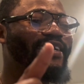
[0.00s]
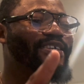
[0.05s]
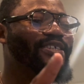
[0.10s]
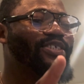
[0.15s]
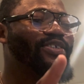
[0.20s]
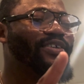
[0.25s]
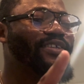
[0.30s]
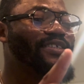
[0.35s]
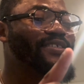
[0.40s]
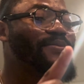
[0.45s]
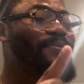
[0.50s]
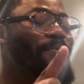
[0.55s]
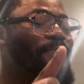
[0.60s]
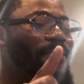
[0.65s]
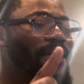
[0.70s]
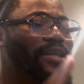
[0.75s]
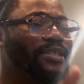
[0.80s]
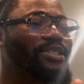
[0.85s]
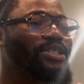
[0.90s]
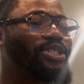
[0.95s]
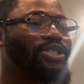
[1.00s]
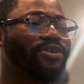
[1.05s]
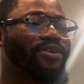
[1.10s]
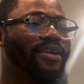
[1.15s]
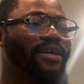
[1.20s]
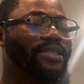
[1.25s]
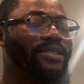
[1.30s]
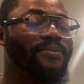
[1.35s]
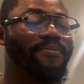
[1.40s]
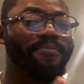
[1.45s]
So this MAECI
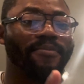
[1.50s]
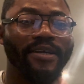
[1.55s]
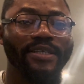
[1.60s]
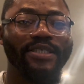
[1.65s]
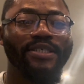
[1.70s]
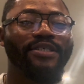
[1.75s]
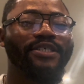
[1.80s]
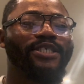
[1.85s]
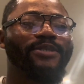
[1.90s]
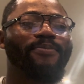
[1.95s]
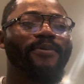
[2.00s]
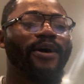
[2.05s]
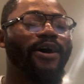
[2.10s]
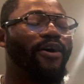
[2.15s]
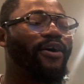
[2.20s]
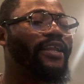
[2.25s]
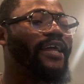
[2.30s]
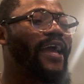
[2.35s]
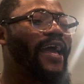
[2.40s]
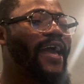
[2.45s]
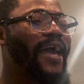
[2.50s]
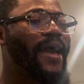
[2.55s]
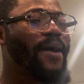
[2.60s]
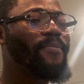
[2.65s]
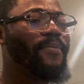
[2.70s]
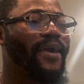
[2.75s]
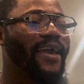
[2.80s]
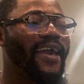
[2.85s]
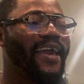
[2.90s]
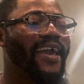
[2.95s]
Scholarship, MAECI is spelled
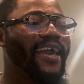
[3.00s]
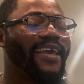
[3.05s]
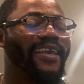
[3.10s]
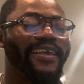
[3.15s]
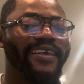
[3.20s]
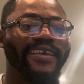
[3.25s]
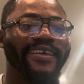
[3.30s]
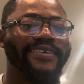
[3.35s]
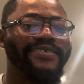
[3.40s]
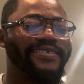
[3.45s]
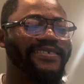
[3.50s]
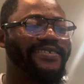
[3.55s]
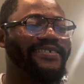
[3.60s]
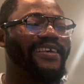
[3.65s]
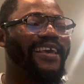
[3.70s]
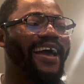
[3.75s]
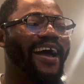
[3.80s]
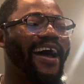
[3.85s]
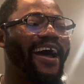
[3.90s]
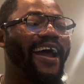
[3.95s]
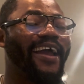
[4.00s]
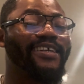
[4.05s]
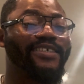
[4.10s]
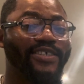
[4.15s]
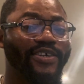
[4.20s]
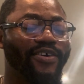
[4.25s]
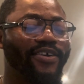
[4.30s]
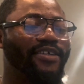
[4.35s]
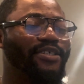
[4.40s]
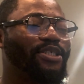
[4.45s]
MAECI
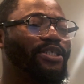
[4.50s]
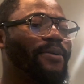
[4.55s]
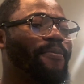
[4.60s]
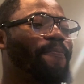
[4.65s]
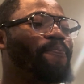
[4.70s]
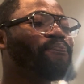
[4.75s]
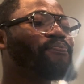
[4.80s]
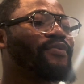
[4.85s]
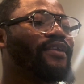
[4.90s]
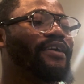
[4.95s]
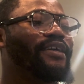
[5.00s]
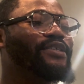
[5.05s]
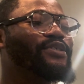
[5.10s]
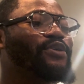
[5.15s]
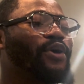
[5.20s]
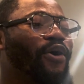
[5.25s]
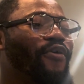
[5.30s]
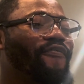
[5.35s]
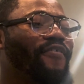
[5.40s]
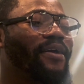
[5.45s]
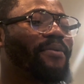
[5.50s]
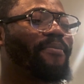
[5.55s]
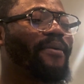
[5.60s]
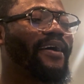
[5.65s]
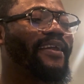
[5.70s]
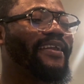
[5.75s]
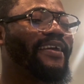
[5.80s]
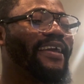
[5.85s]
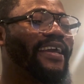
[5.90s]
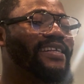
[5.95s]
Scholarship, is offered
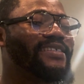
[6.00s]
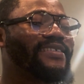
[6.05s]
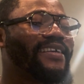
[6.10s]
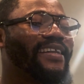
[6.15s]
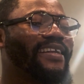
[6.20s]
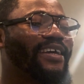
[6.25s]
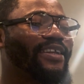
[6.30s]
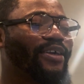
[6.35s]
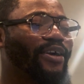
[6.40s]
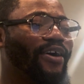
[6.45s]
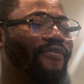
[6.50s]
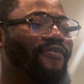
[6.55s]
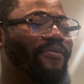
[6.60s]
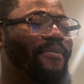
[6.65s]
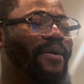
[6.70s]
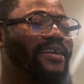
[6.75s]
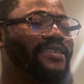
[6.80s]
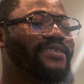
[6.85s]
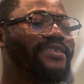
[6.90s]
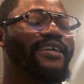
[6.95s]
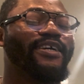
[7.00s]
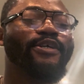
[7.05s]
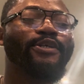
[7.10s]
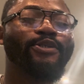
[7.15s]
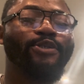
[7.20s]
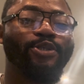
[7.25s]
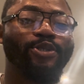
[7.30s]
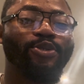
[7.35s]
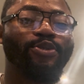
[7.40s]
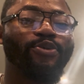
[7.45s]
by the Italian government
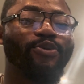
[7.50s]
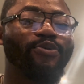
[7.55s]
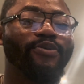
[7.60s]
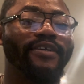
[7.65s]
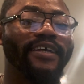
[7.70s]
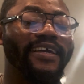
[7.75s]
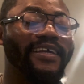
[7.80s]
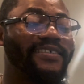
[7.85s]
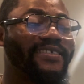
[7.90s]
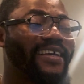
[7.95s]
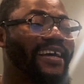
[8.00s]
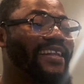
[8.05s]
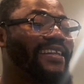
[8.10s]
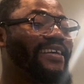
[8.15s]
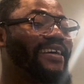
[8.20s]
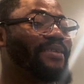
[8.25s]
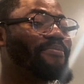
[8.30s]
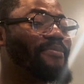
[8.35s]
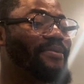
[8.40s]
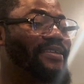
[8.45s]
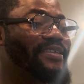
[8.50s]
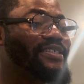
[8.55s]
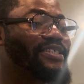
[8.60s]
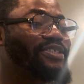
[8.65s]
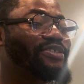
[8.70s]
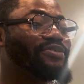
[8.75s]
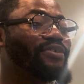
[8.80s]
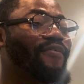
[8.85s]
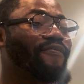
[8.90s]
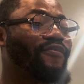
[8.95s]
through the Italian
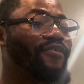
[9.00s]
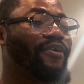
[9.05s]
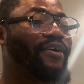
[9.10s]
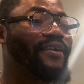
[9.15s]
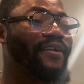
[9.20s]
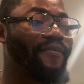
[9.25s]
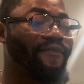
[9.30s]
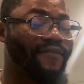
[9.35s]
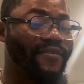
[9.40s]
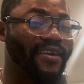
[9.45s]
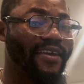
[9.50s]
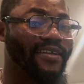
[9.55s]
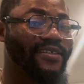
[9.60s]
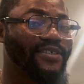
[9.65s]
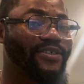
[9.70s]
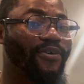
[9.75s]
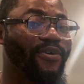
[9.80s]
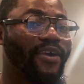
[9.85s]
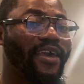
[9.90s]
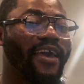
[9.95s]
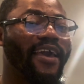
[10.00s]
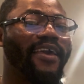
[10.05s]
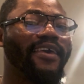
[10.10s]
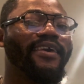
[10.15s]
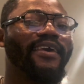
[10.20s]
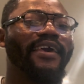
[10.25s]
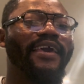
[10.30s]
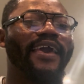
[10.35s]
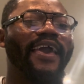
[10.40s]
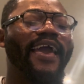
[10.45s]
Ministry of Foreign Affairs,
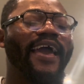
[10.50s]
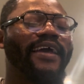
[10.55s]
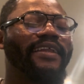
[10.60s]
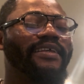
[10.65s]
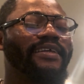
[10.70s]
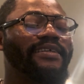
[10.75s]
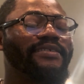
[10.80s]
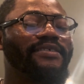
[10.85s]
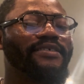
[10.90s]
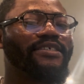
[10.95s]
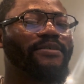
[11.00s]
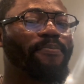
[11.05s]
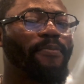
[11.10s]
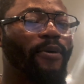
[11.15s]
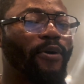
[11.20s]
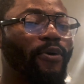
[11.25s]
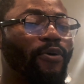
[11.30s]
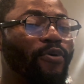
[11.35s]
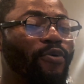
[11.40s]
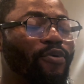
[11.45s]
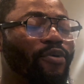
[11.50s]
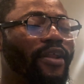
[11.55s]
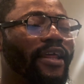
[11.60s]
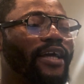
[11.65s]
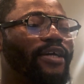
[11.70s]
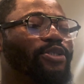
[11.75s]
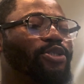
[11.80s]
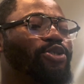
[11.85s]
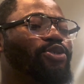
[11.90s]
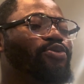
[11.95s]
okay? And it is
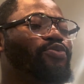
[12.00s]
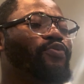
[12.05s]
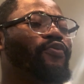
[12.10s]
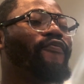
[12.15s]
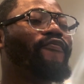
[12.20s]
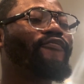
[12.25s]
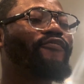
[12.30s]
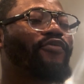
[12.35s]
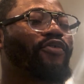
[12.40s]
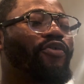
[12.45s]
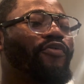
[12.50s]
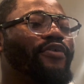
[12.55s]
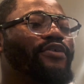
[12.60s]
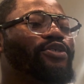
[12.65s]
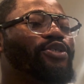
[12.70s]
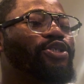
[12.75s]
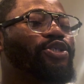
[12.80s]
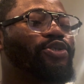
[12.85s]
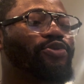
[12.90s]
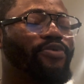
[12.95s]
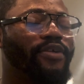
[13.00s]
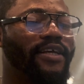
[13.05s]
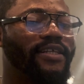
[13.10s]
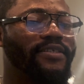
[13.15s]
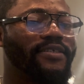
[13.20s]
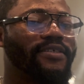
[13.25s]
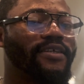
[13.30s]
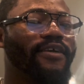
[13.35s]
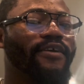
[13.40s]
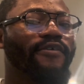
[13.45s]
peculiar to foreign
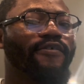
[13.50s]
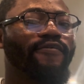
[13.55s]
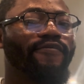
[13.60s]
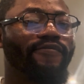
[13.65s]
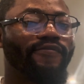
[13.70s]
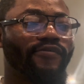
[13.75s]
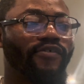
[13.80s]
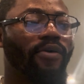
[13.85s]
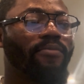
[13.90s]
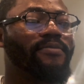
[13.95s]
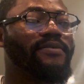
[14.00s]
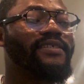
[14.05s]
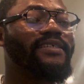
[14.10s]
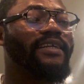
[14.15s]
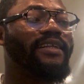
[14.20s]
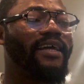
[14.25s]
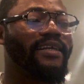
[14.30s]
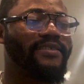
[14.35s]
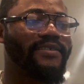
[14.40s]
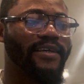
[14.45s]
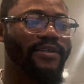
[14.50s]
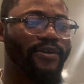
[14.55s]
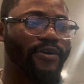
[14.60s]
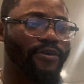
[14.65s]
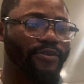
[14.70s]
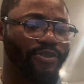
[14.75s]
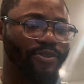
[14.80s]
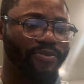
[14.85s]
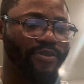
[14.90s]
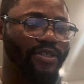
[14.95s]
students from selected
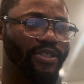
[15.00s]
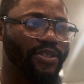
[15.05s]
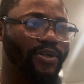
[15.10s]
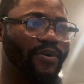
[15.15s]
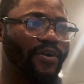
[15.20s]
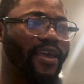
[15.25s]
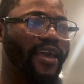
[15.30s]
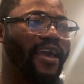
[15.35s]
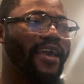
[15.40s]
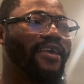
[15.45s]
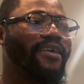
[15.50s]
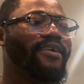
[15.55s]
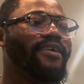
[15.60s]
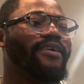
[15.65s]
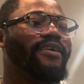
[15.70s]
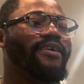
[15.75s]
countries, okay?